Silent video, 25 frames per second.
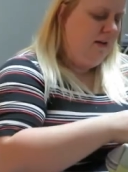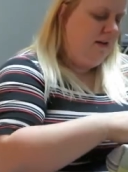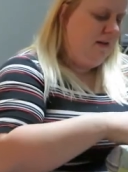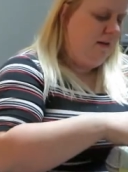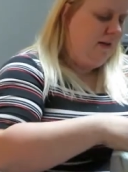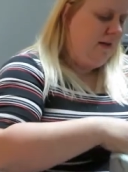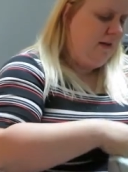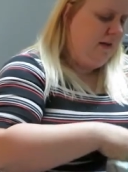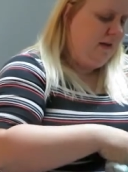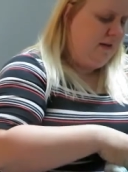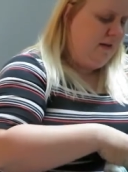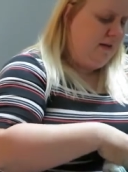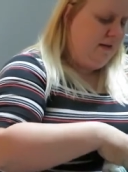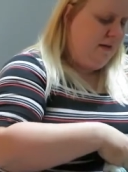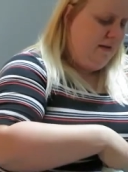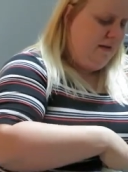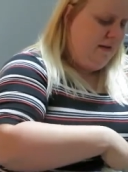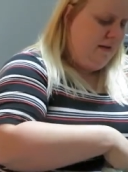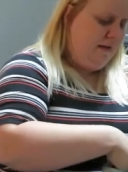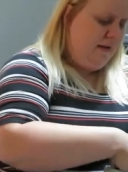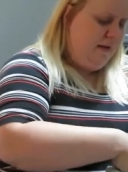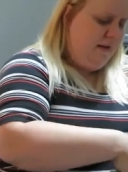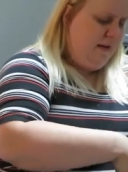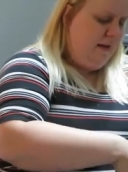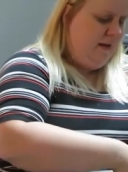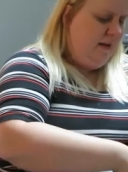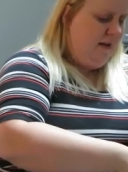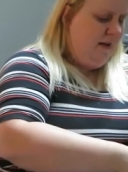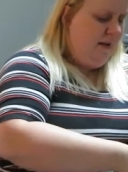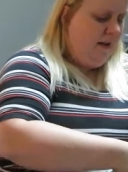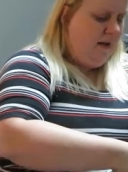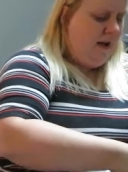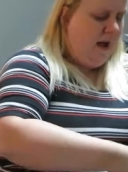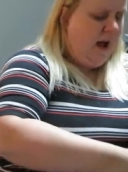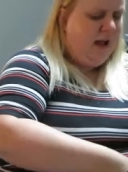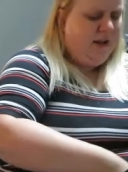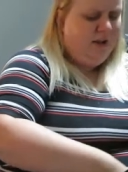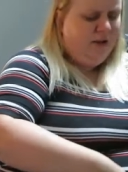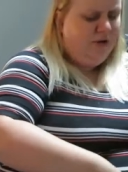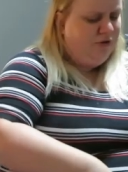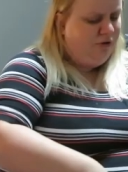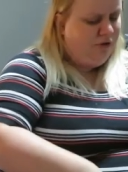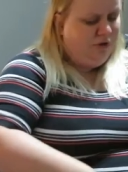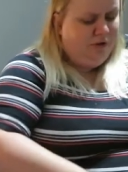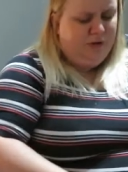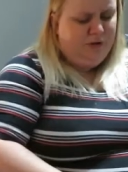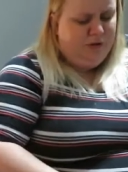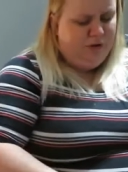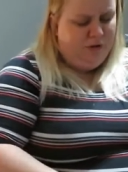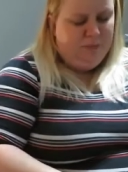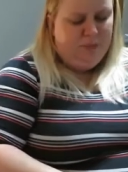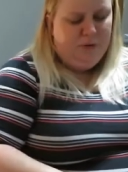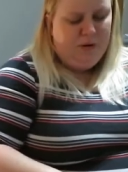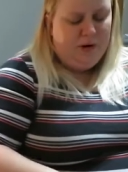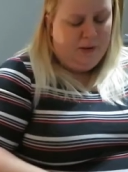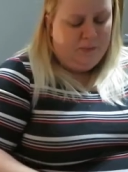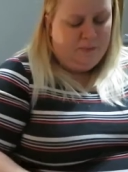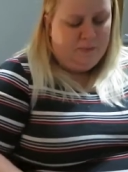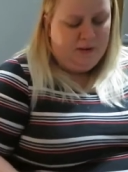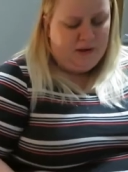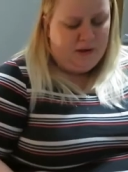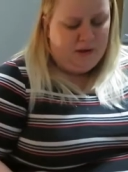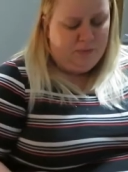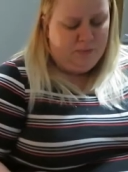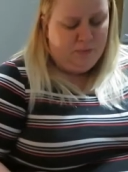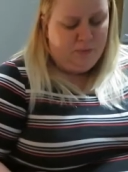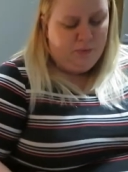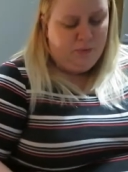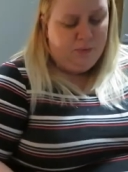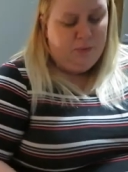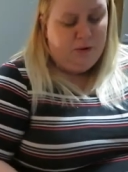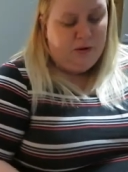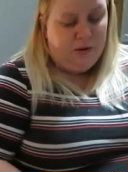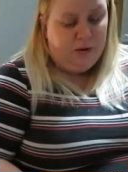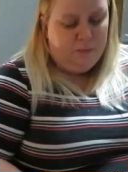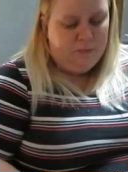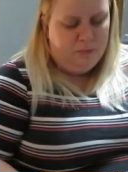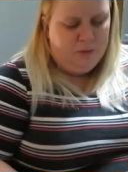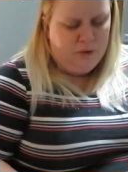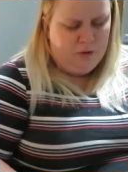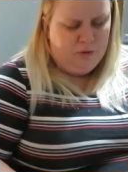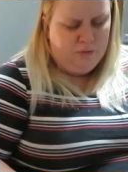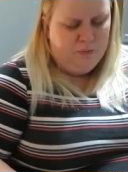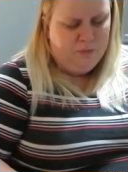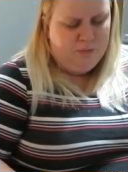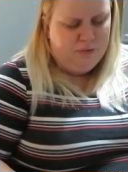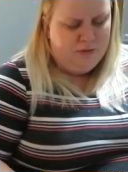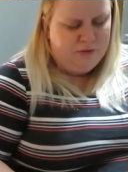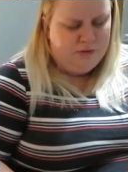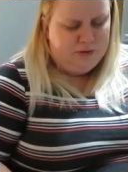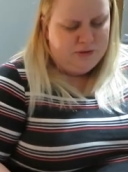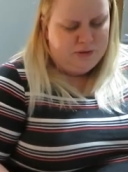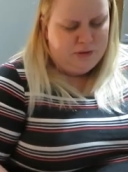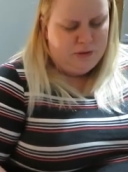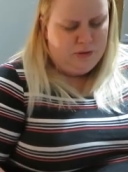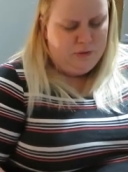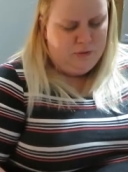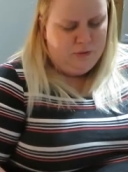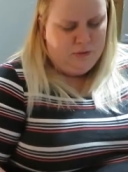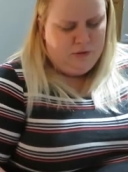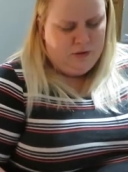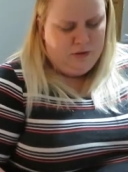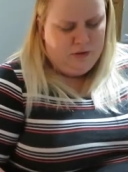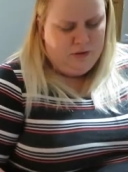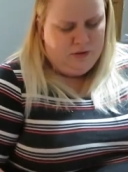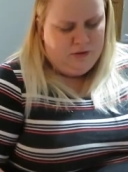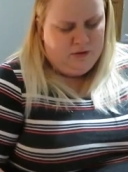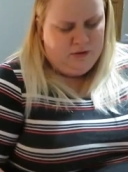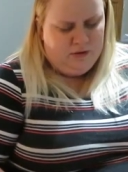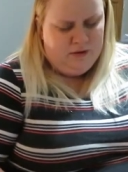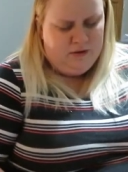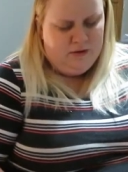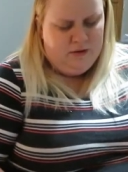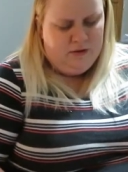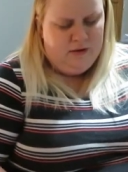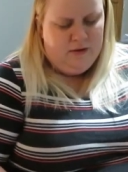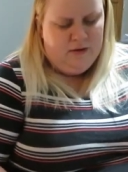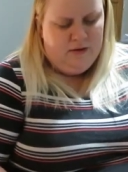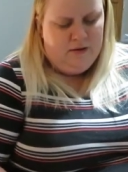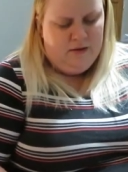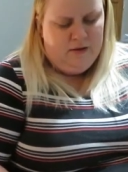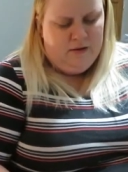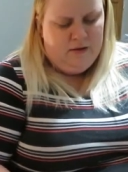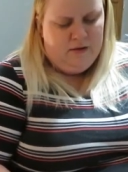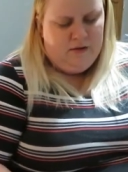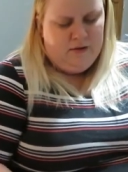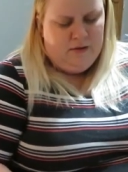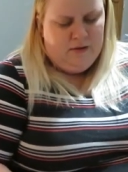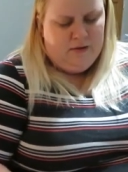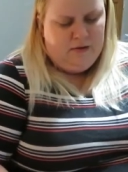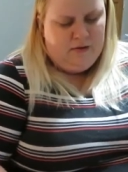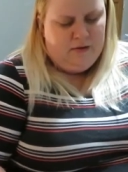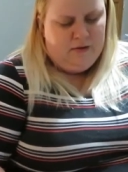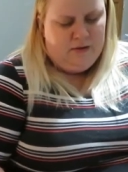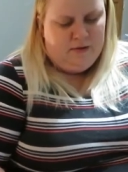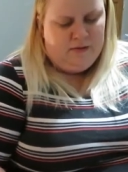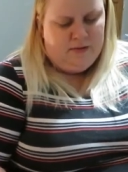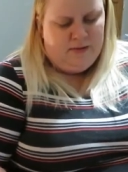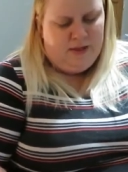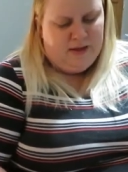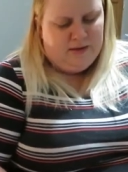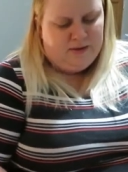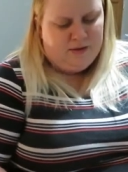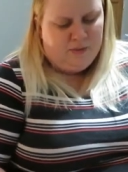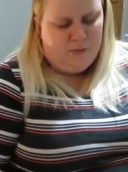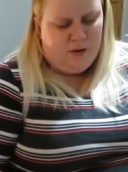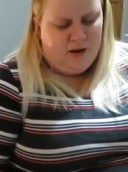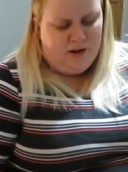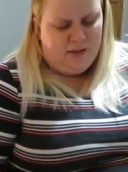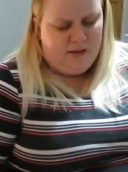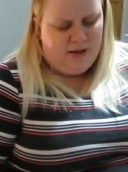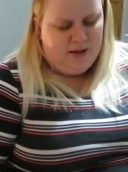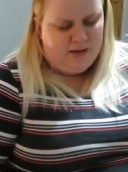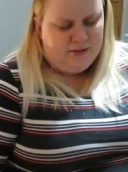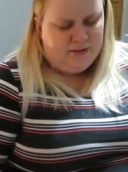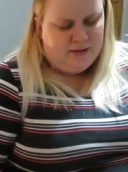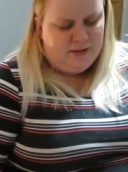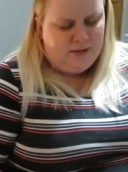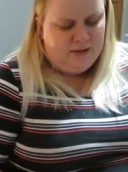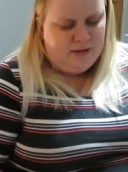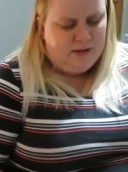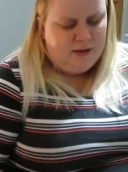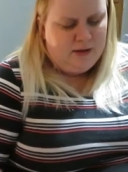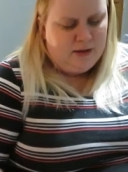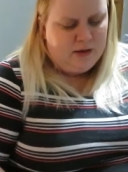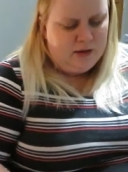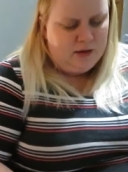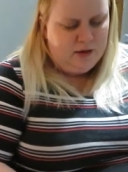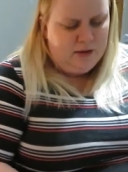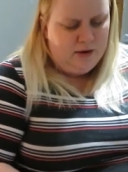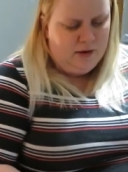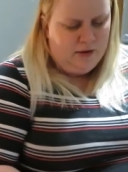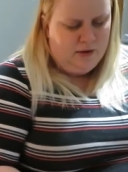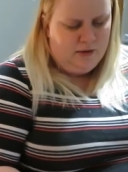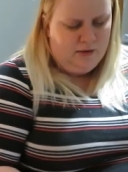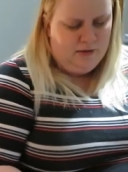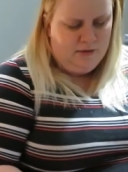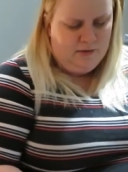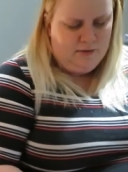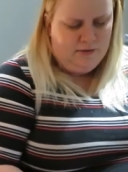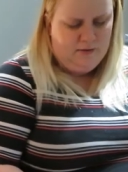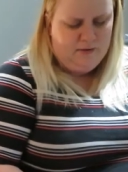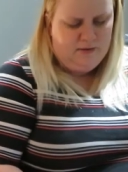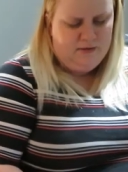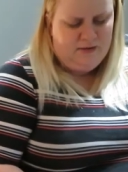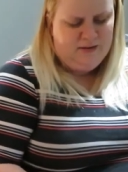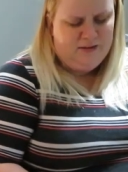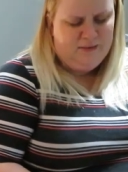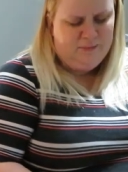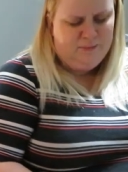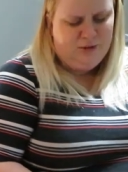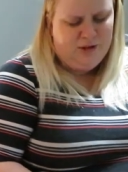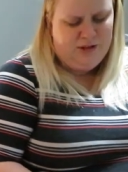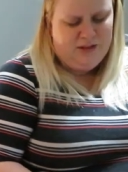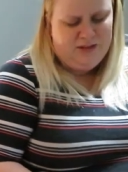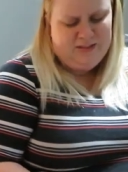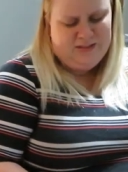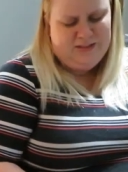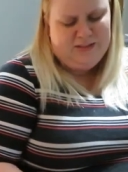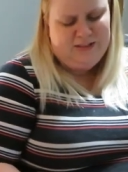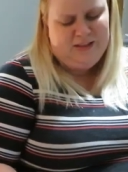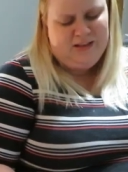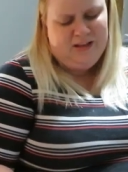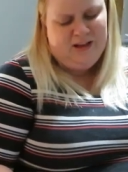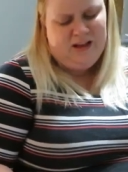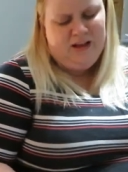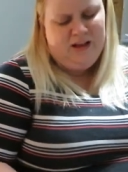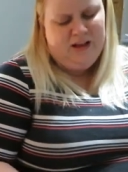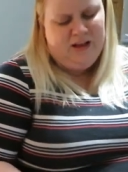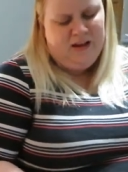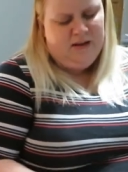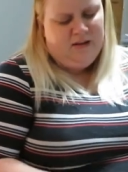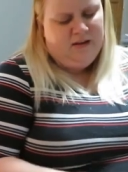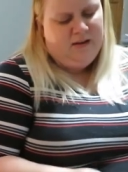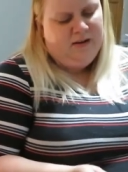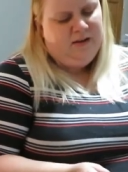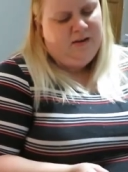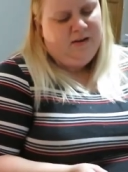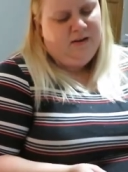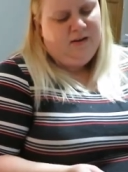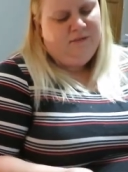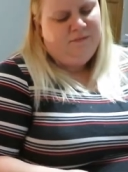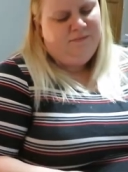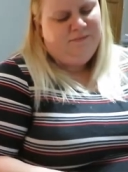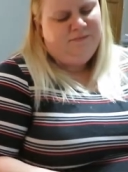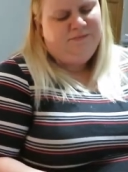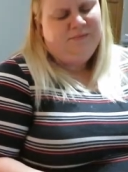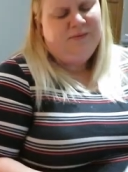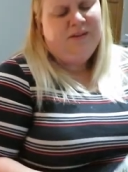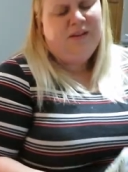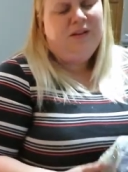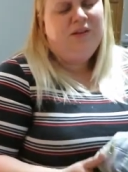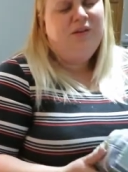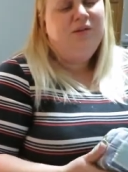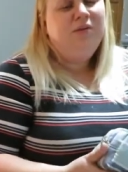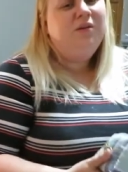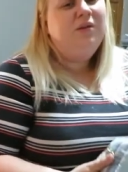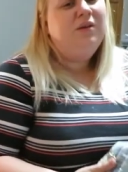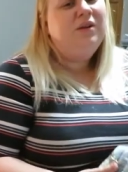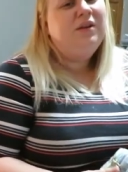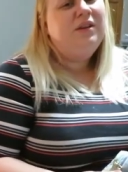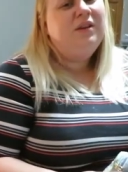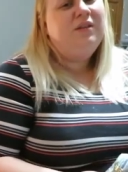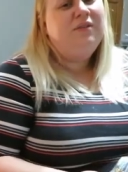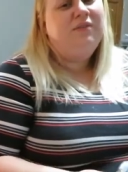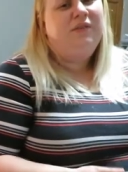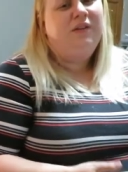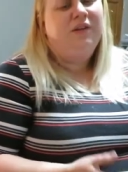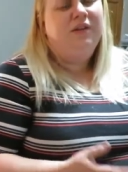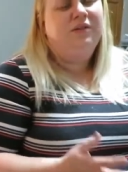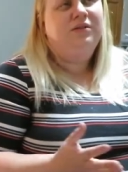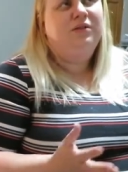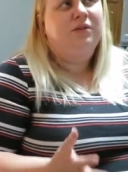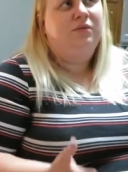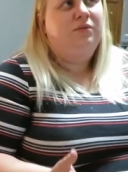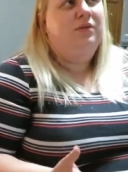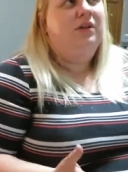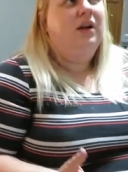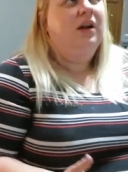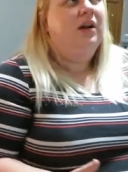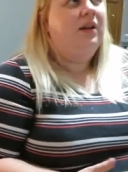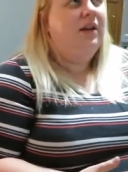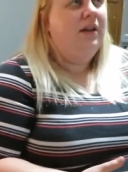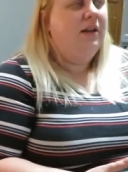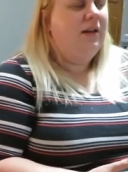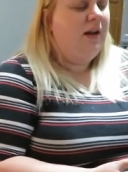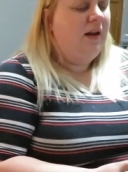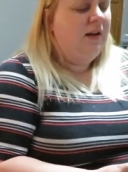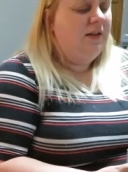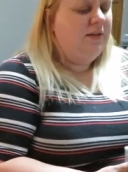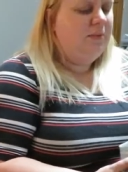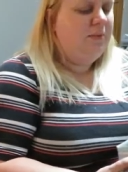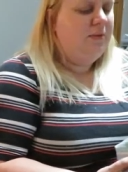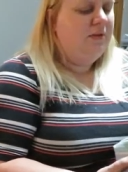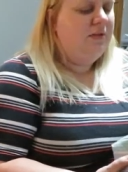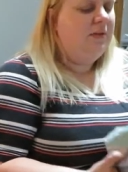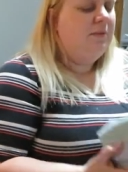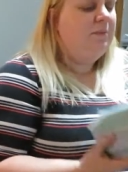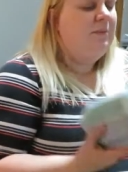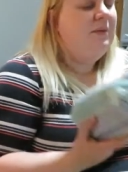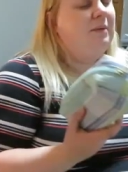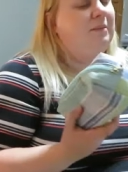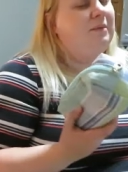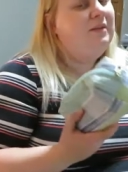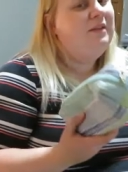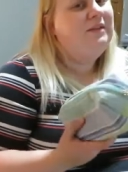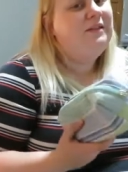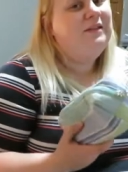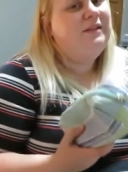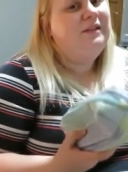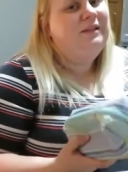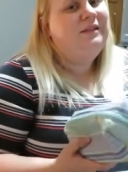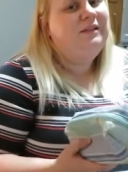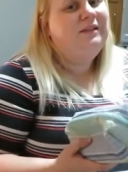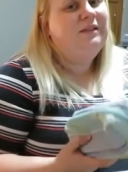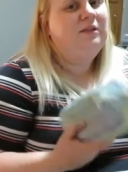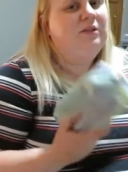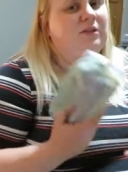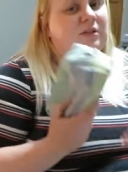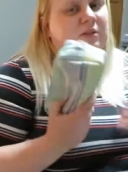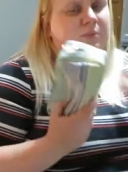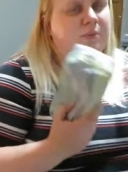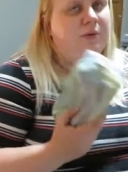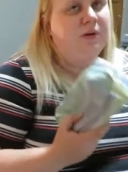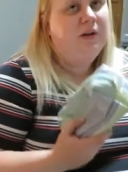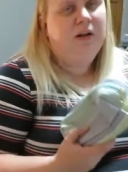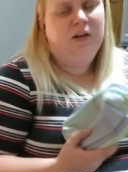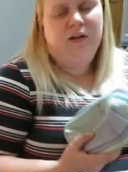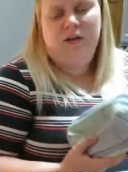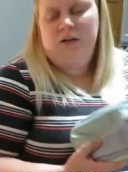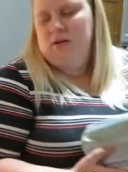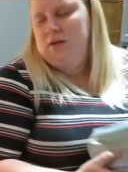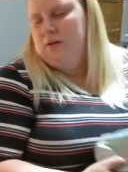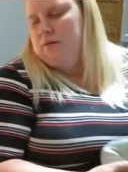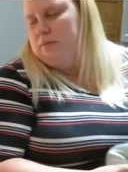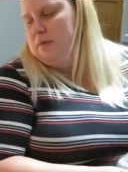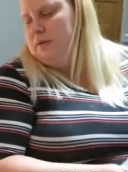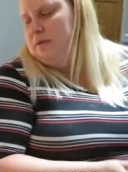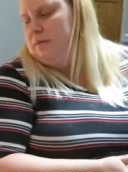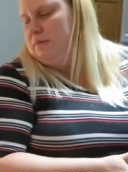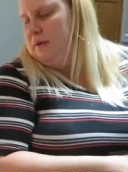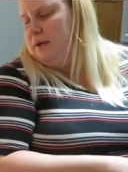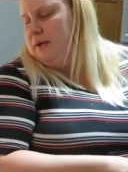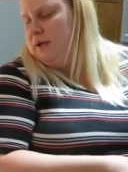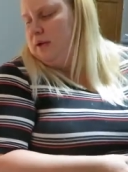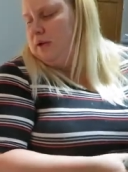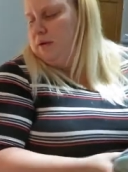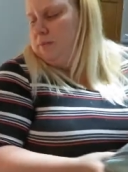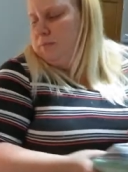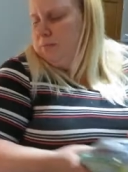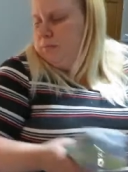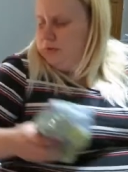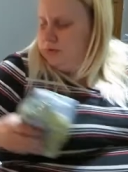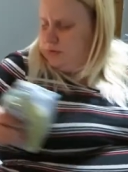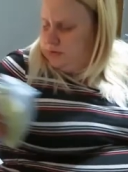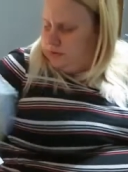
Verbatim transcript: Uh, I usually do put on makeup when we come home. So that's why that's in there. And plus you already feel so yucky in the hospital. Sometimes it's nice to just put on a little bit of makeup.